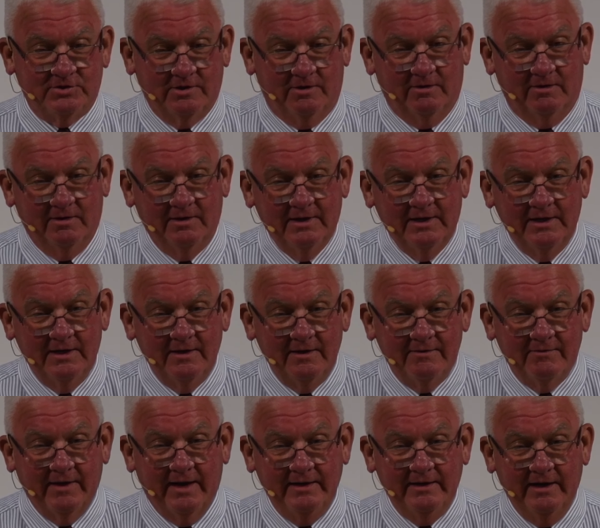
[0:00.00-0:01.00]
so
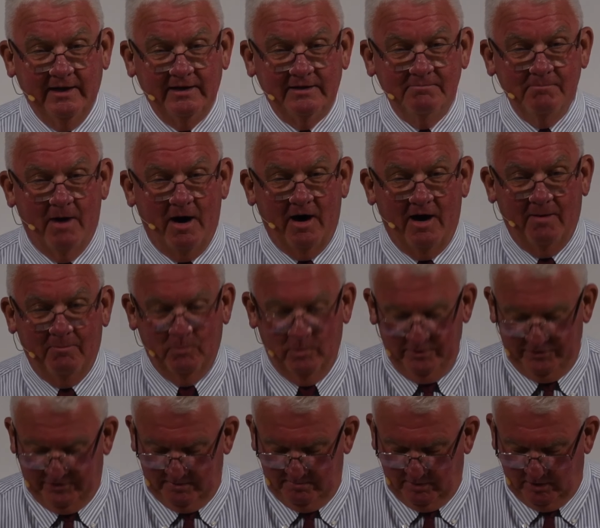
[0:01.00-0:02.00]
they did Mom
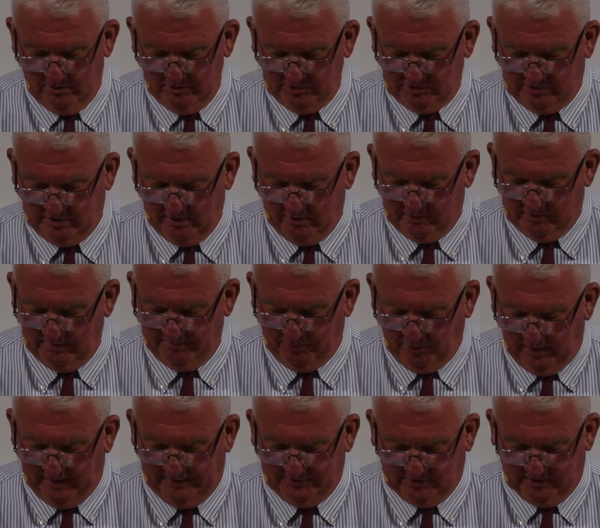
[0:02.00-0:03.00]
with the Most Children
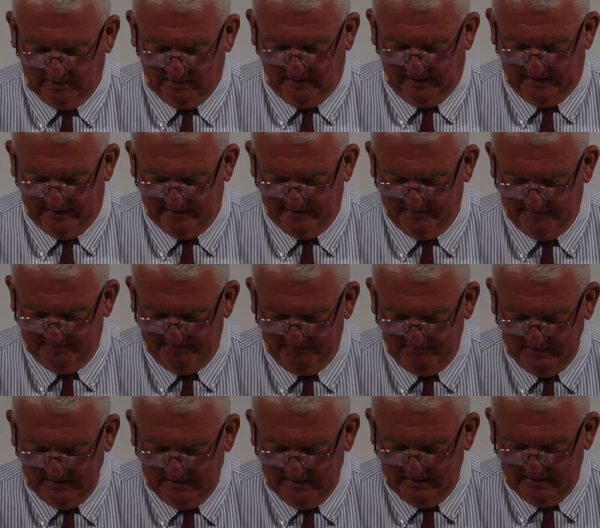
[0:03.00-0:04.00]
Present later.
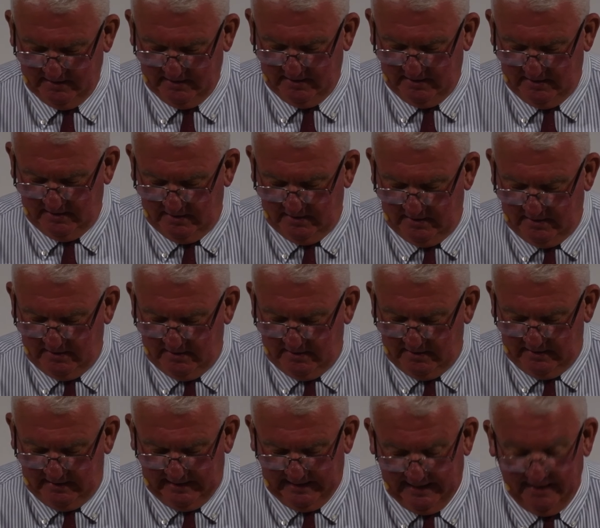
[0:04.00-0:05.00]

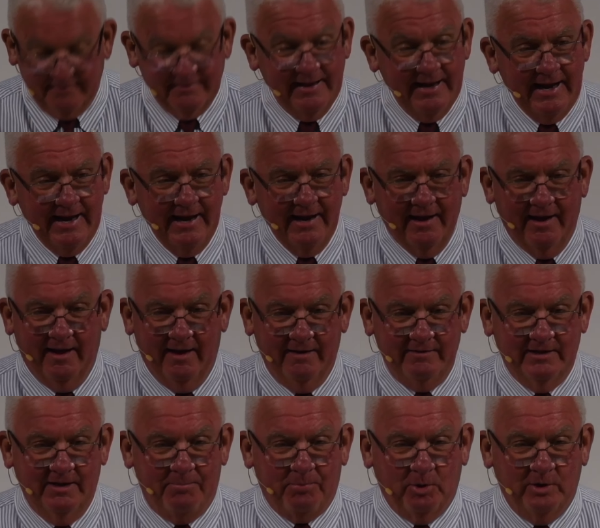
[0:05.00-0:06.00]
And
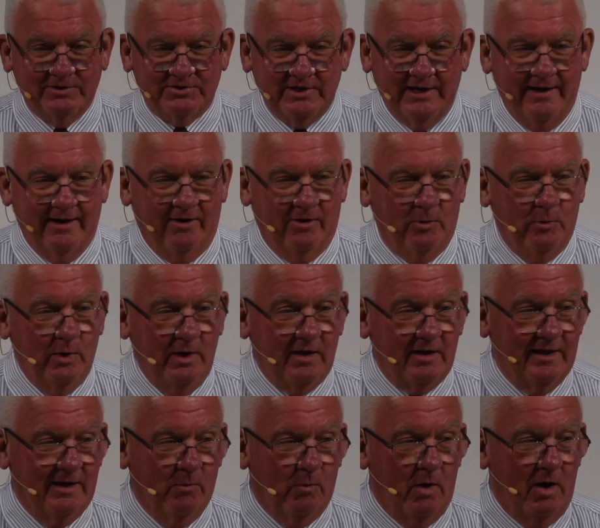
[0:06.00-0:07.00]
then the presenter
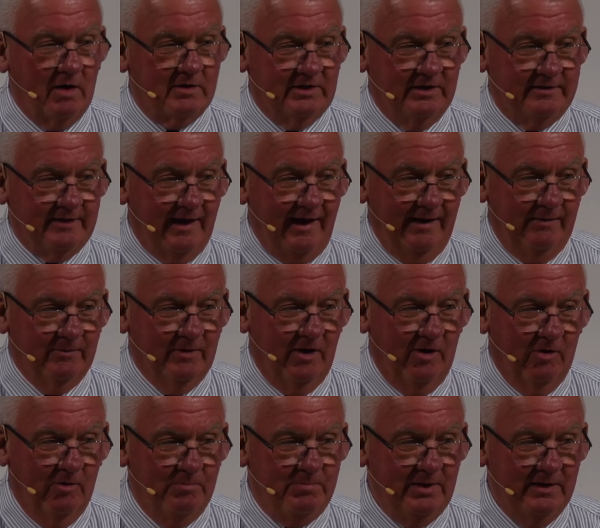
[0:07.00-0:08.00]
really walked a
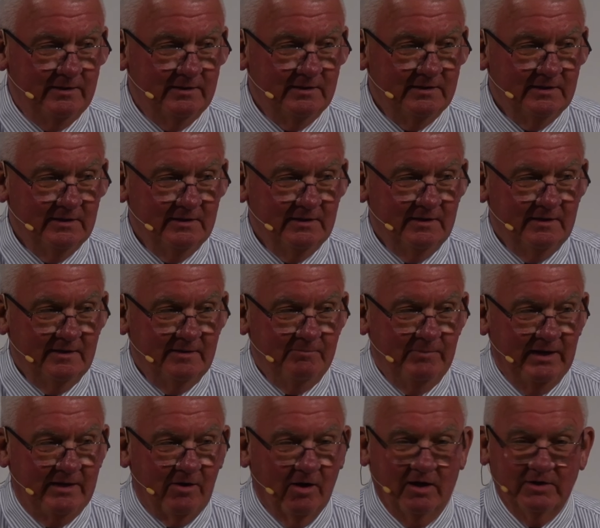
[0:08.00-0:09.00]
tightrope
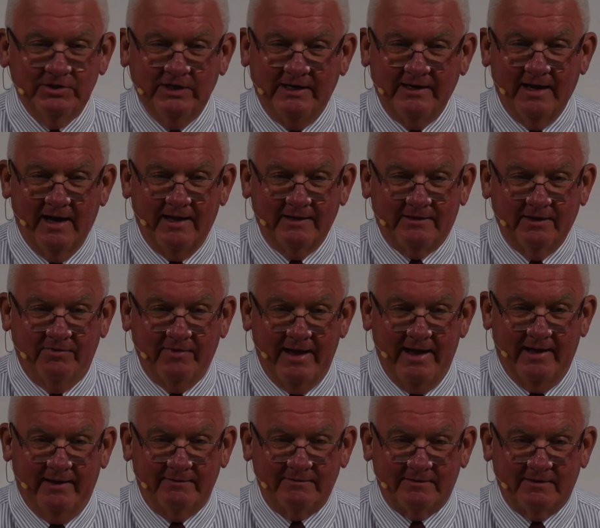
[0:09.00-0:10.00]
because it got to
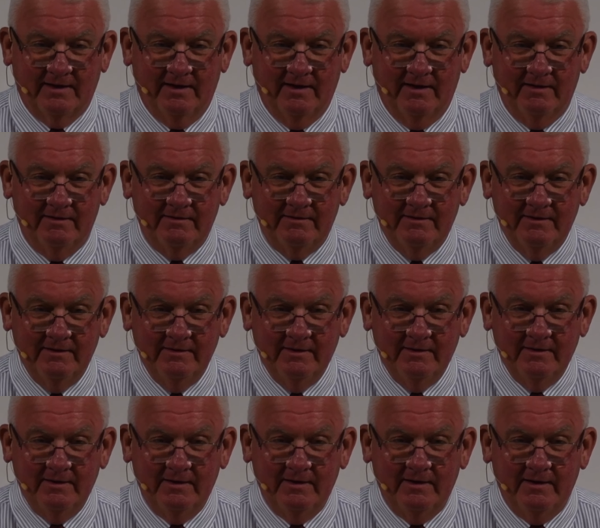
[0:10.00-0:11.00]
that uh,
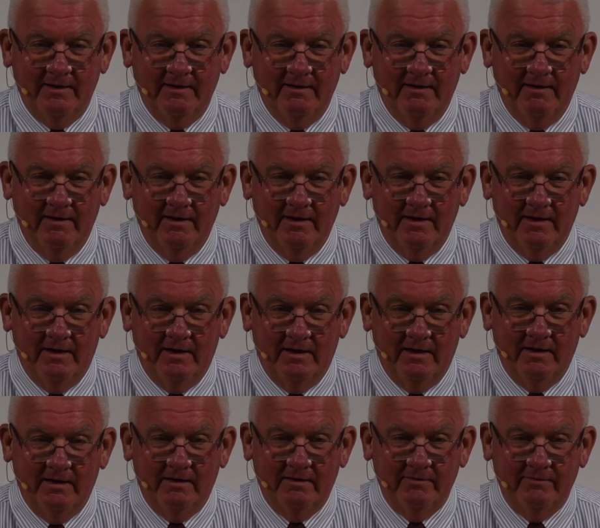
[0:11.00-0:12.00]

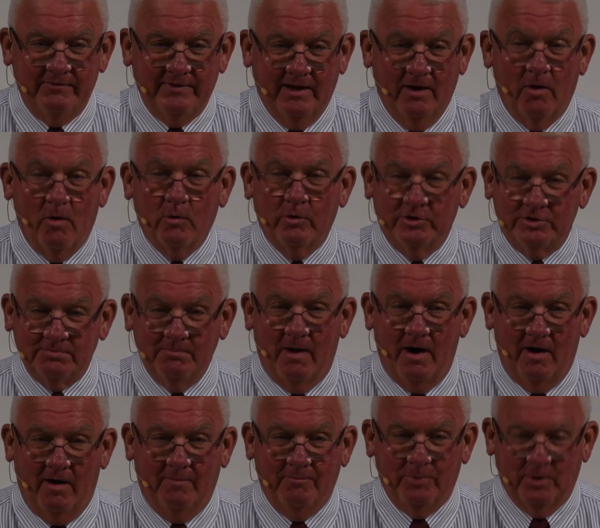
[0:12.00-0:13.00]
uh, the oldest
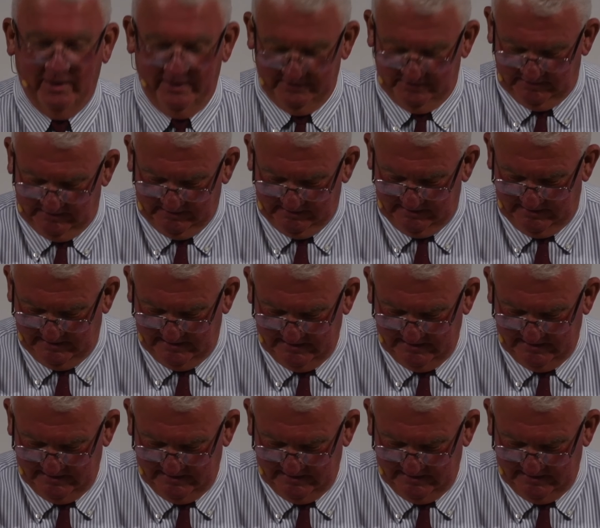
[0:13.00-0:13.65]
mom present.